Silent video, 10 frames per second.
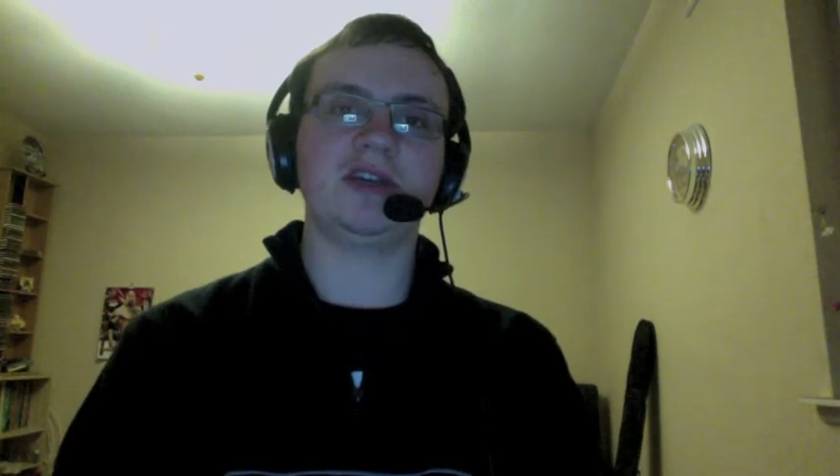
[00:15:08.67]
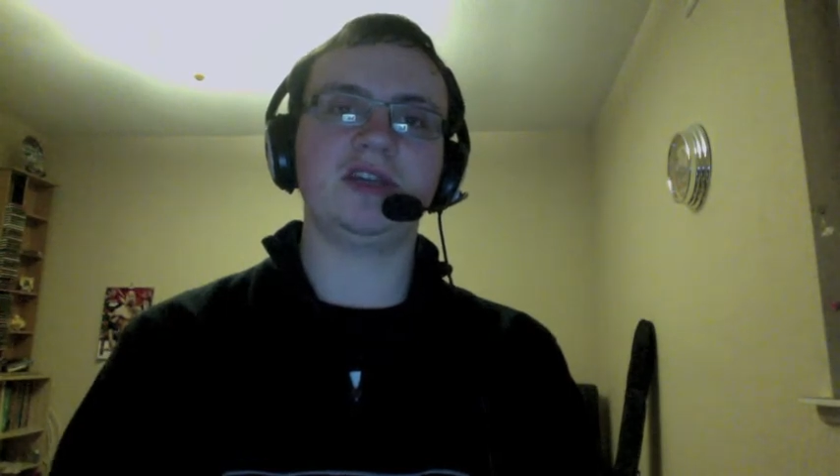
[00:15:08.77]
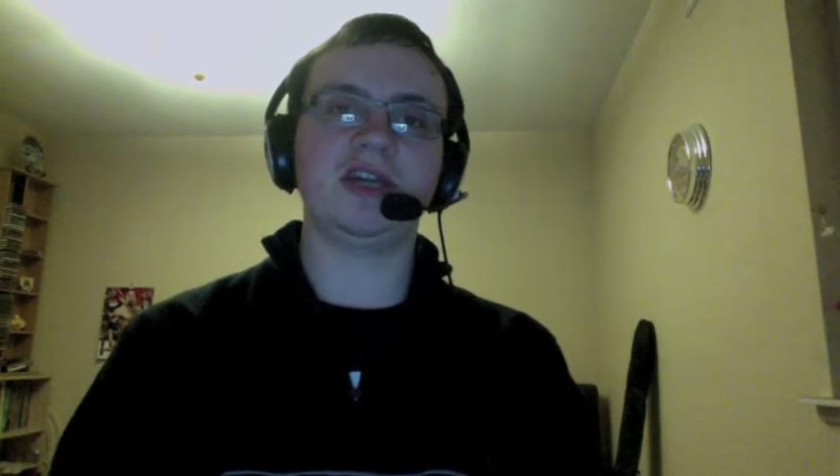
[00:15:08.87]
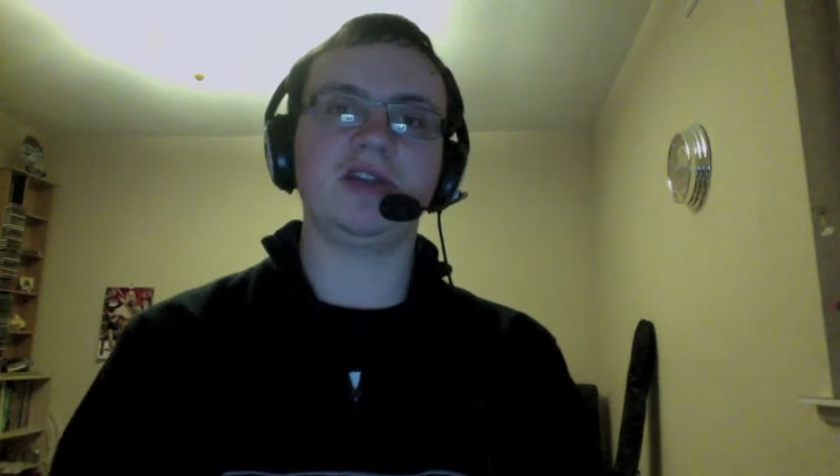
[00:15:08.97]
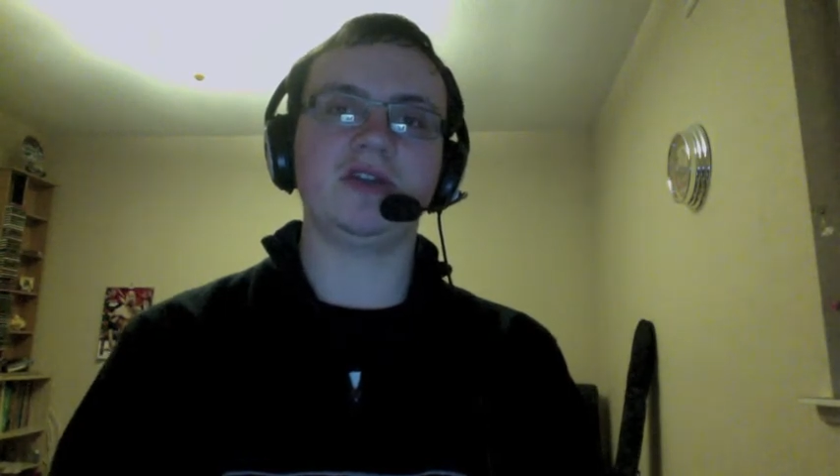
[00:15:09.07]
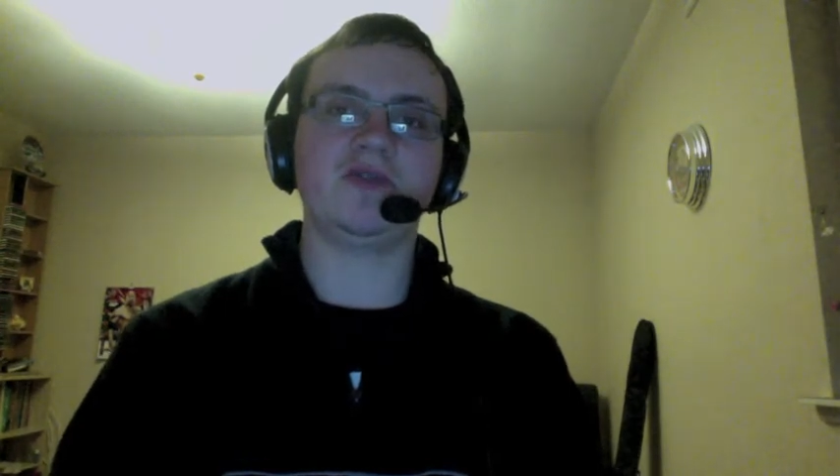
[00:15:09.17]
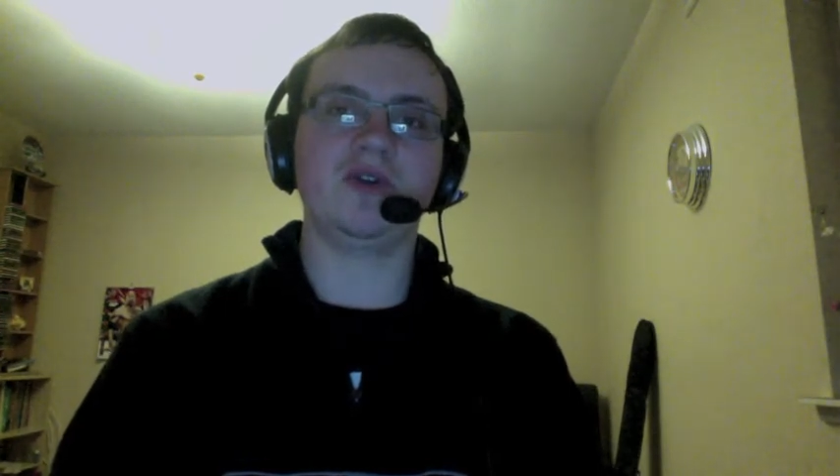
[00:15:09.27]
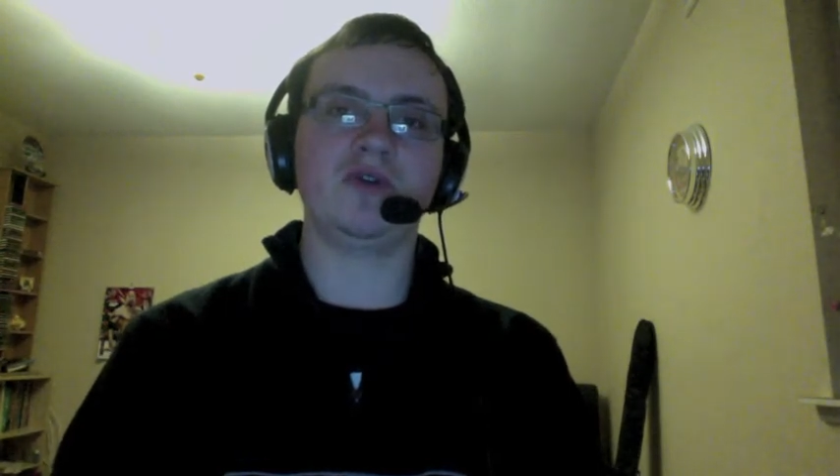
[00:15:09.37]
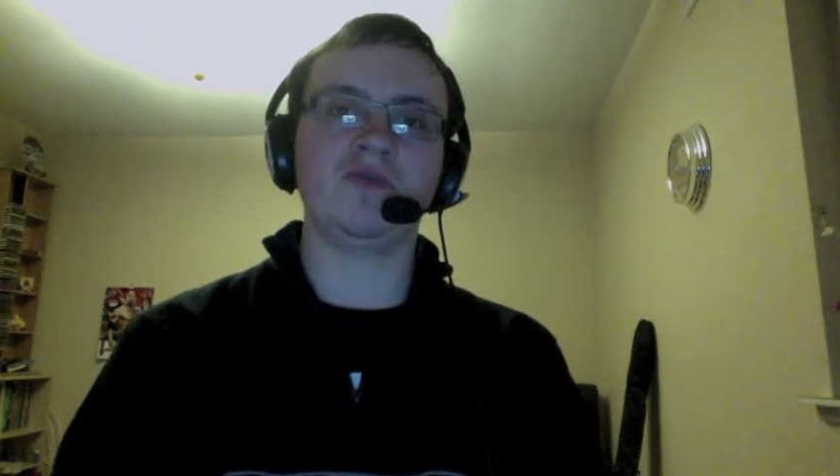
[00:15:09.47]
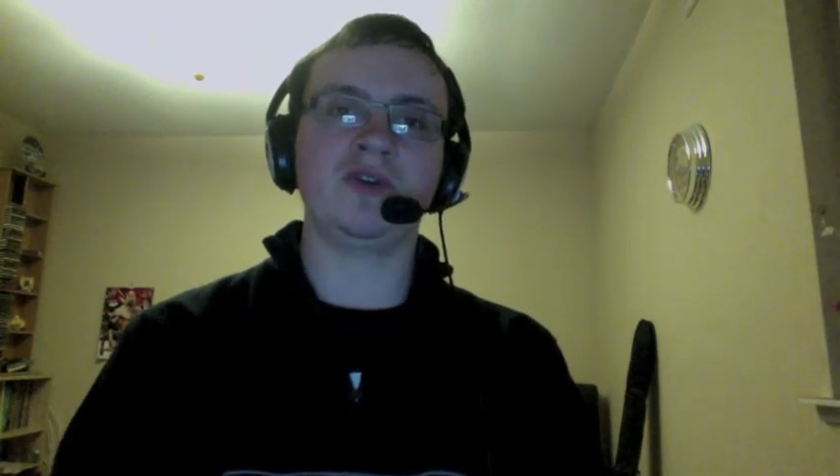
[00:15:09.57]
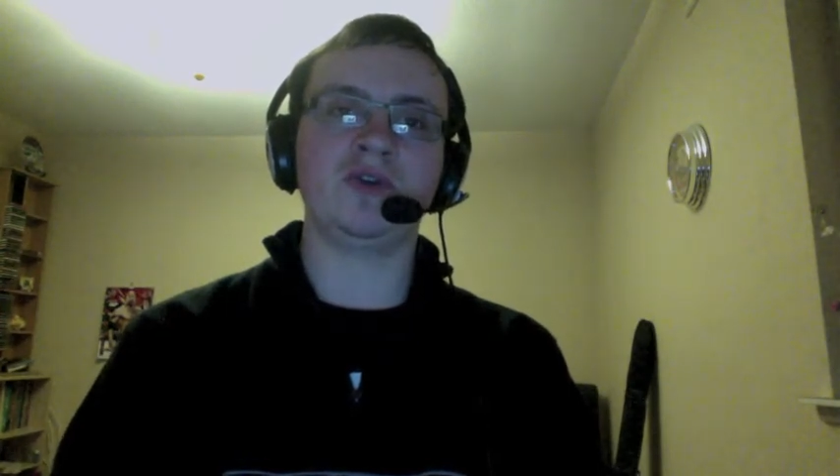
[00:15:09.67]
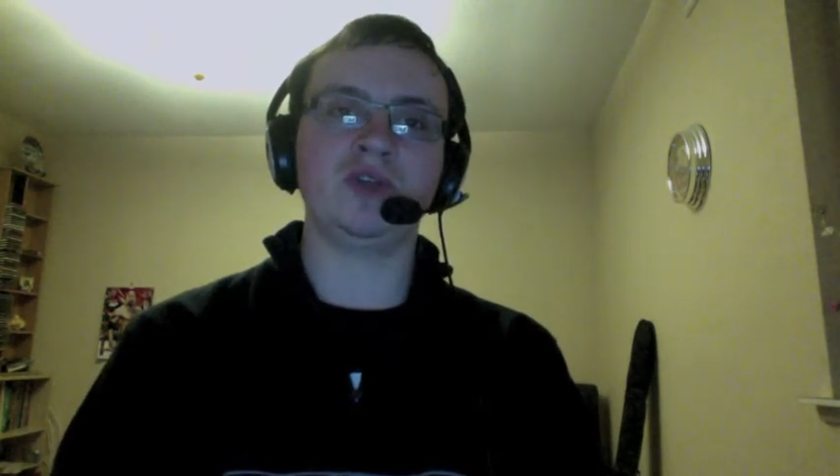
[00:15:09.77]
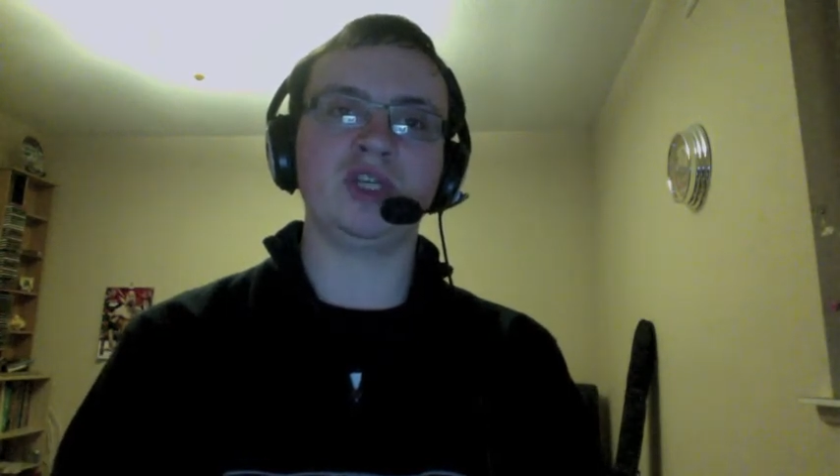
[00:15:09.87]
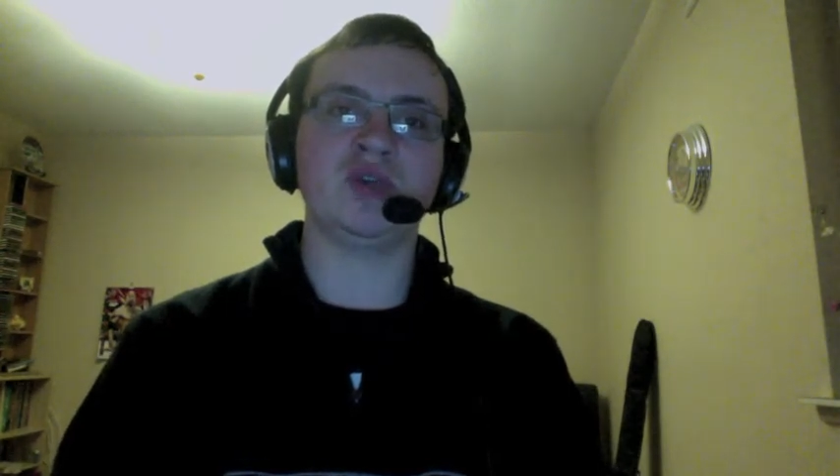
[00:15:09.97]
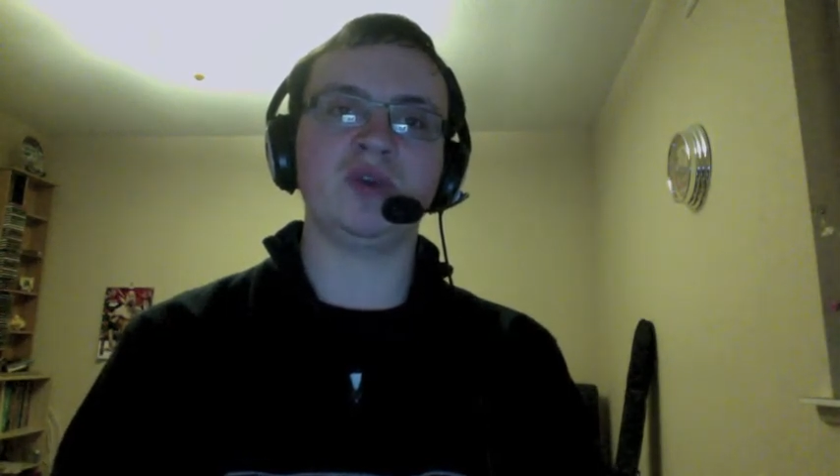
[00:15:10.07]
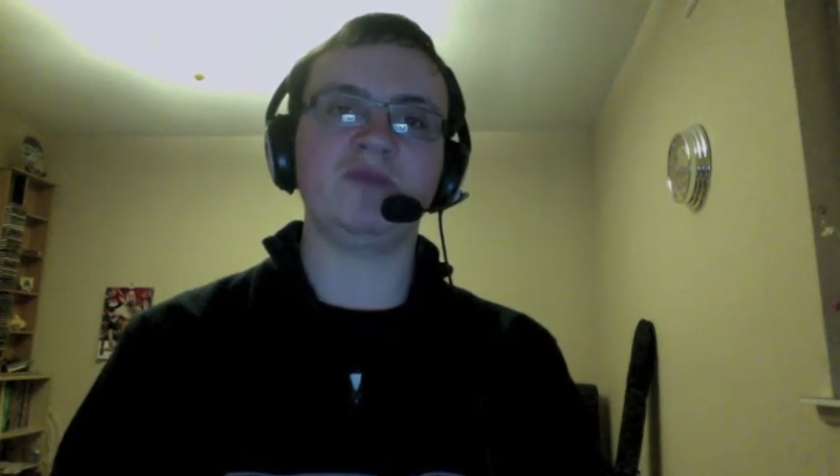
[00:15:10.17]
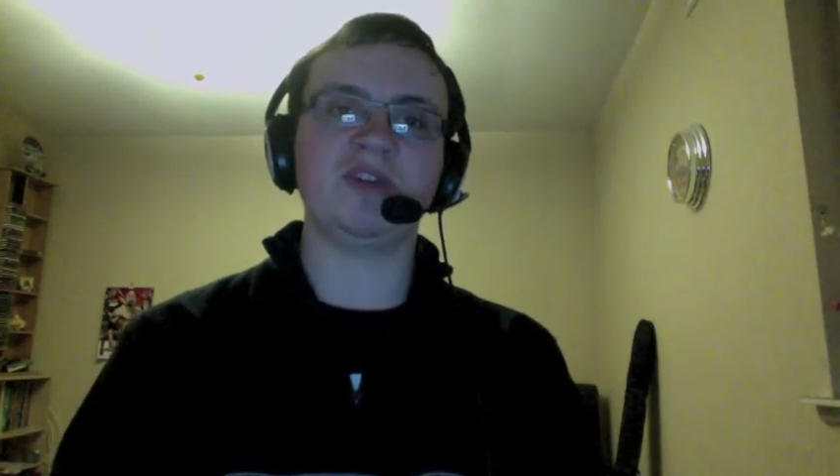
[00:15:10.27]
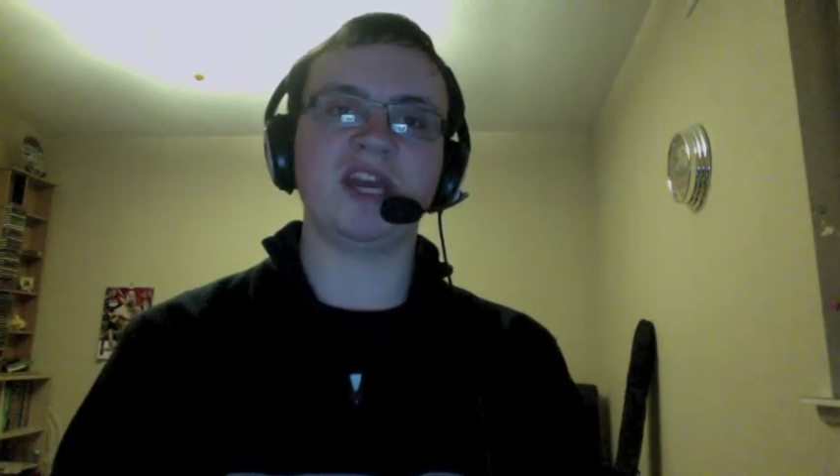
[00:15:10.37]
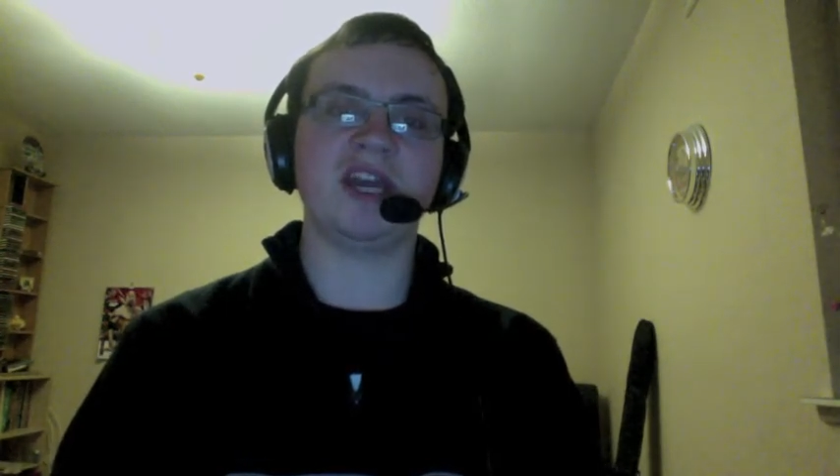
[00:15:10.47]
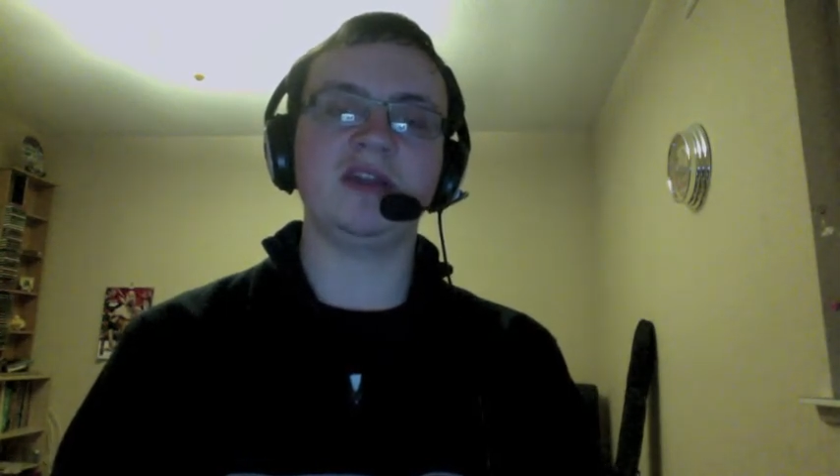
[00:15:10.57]
get The Rock with a go to sleep
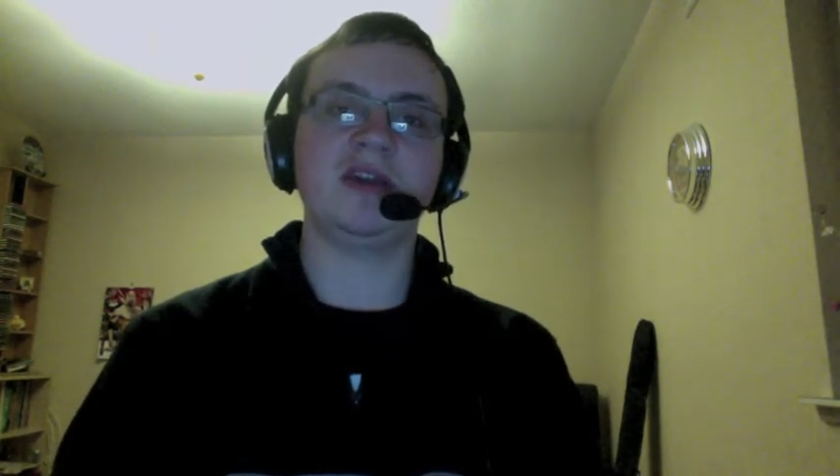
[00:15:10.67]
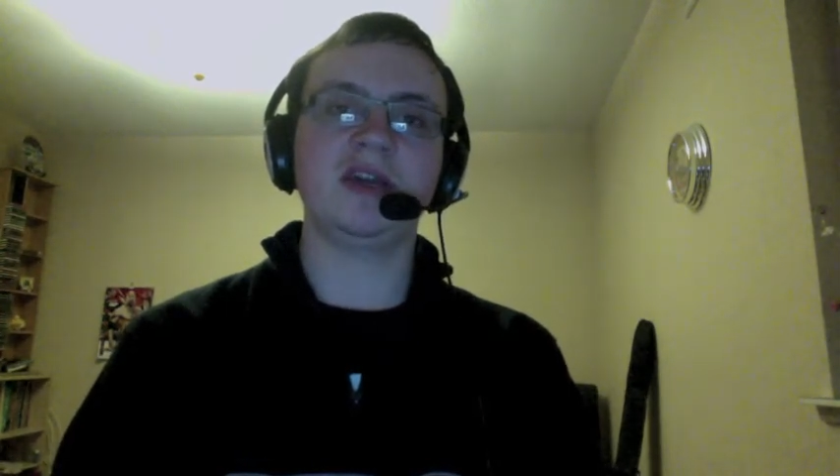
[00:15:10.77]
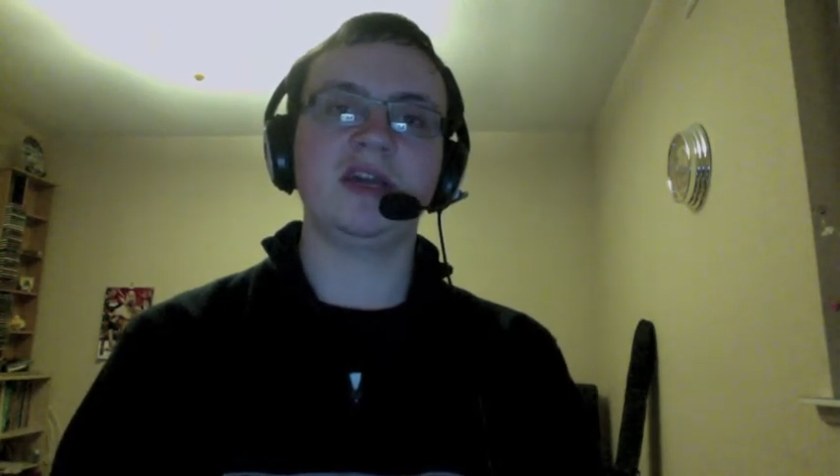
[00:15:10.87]
again.